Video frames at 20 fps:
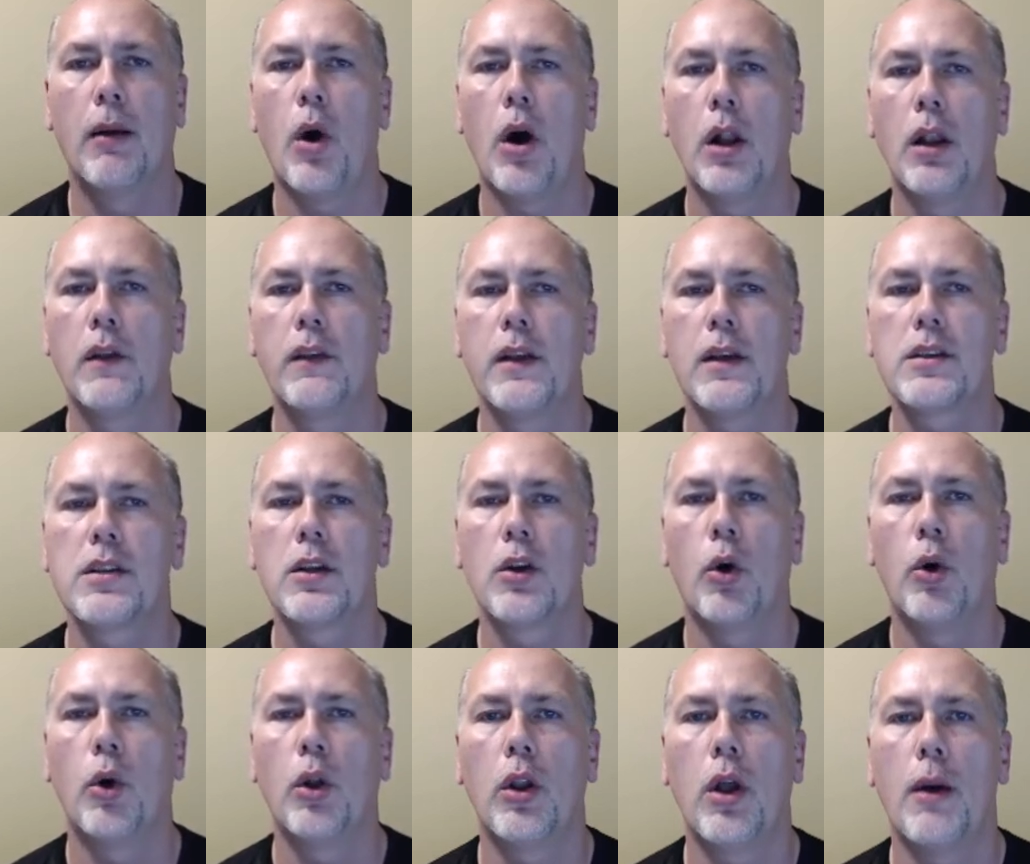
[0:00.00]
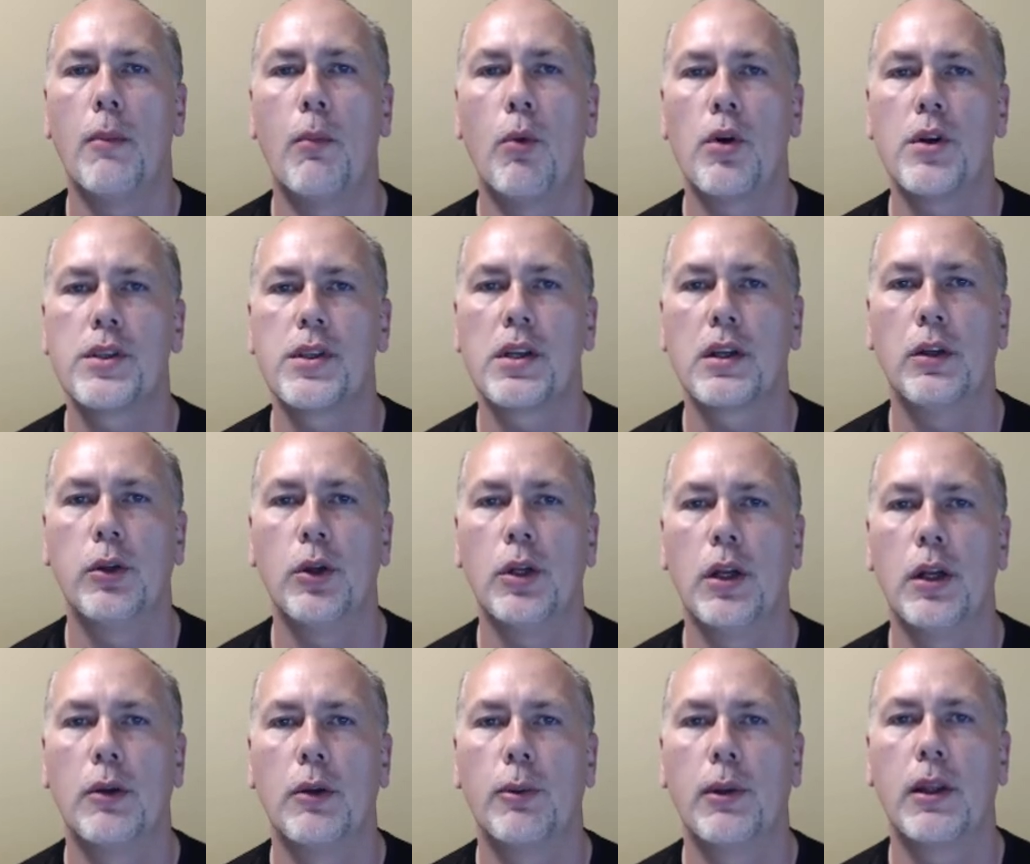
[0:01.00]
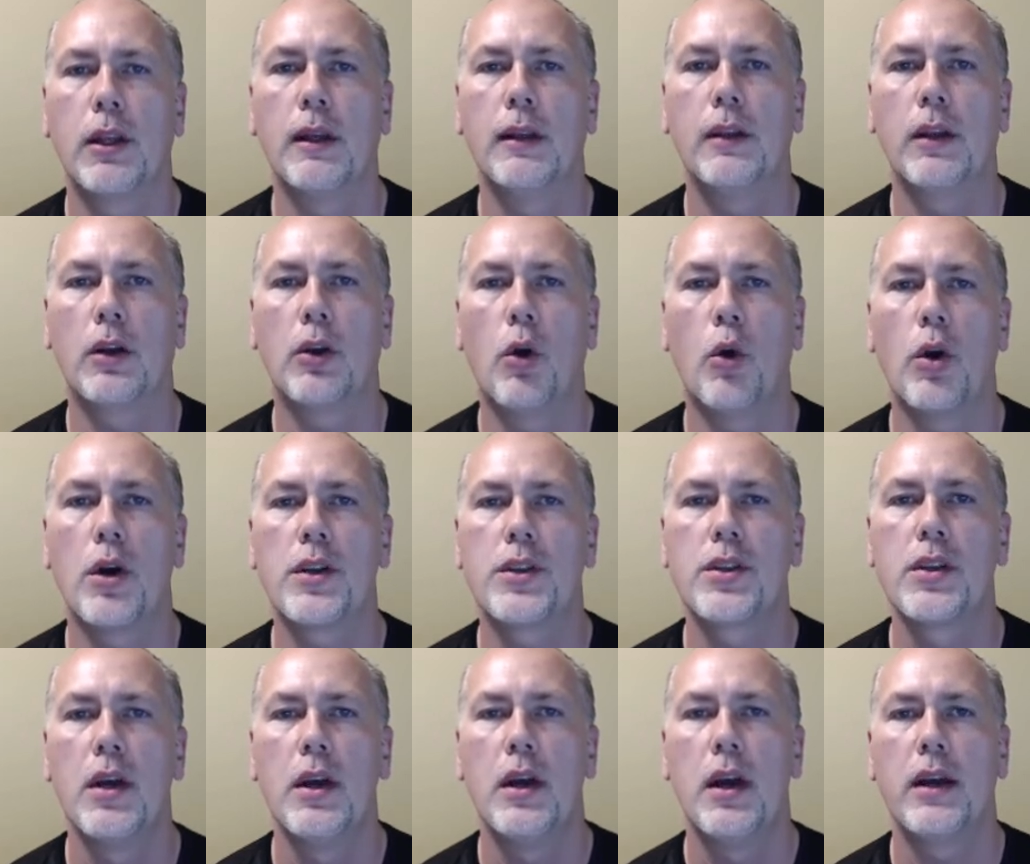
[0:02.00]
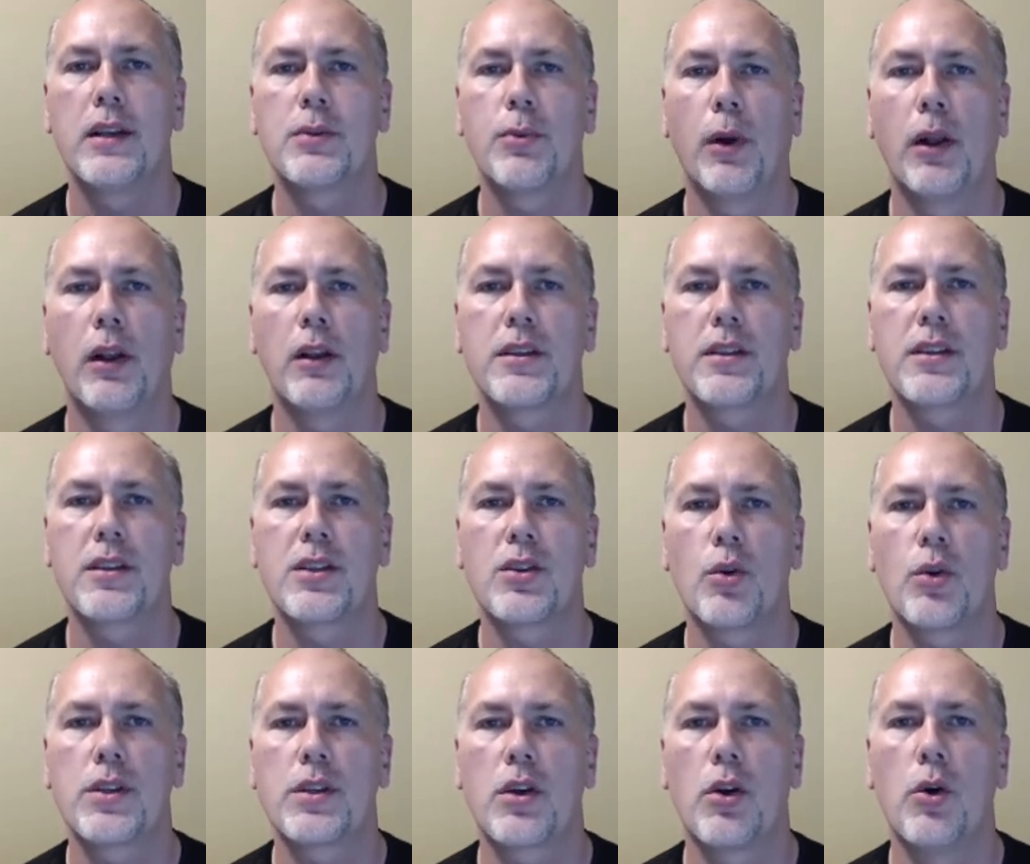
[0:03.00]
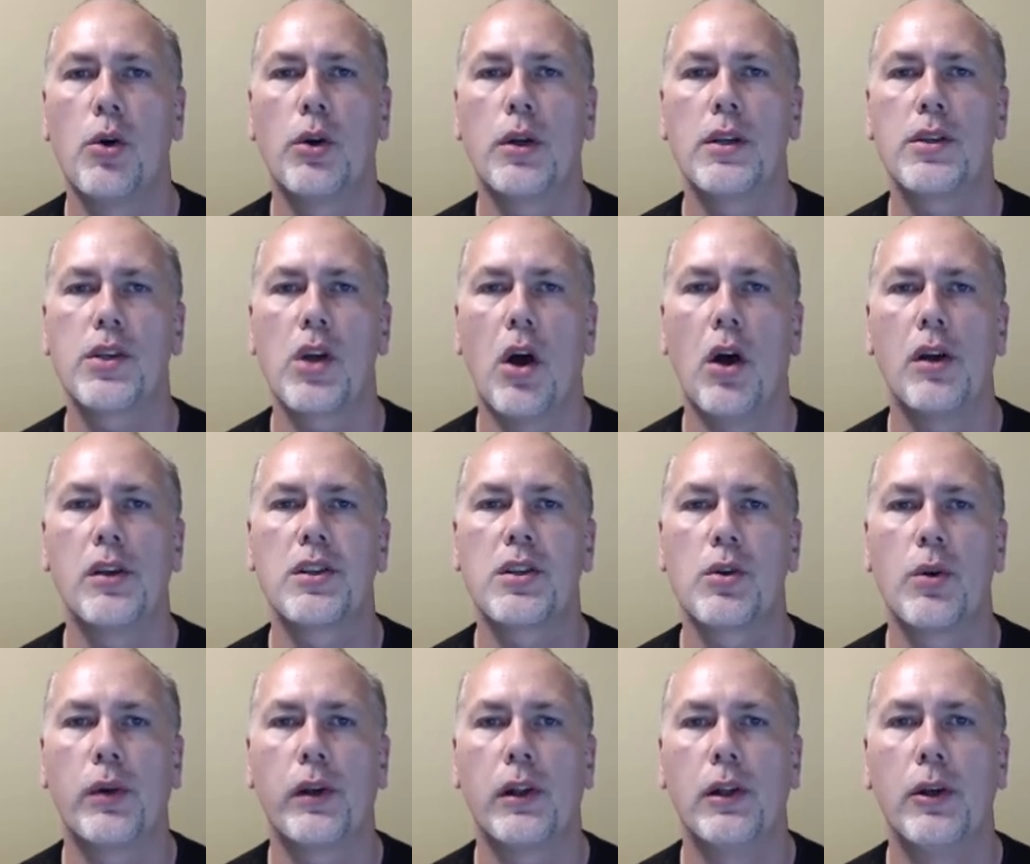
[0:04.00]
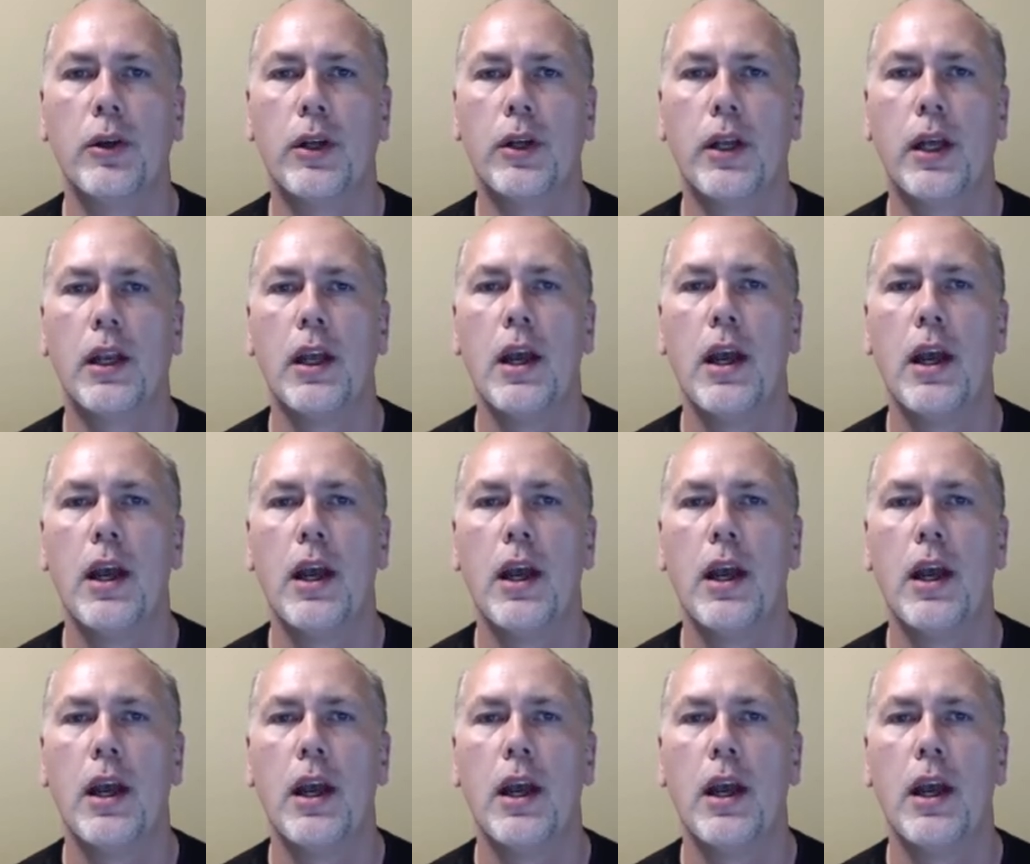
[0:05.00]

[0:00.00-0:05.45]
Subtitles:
All of this and a whole lot more is included within the course, as well as the source code is also included.